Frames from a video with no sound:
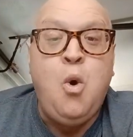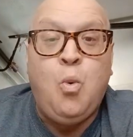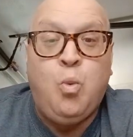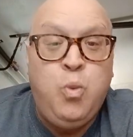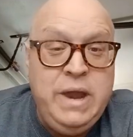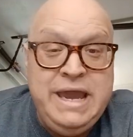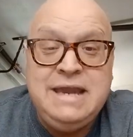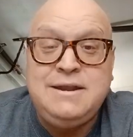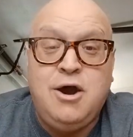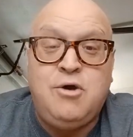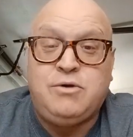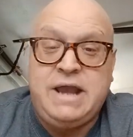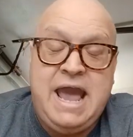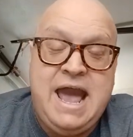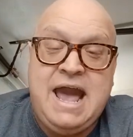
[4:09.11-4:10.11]
We
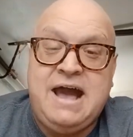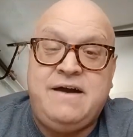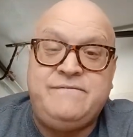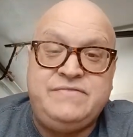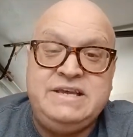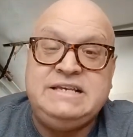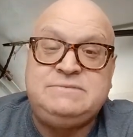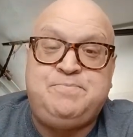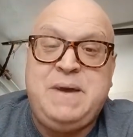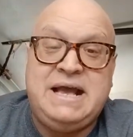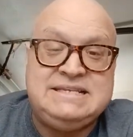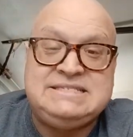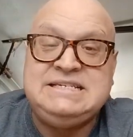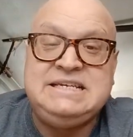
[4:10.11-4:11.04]
don't have these PET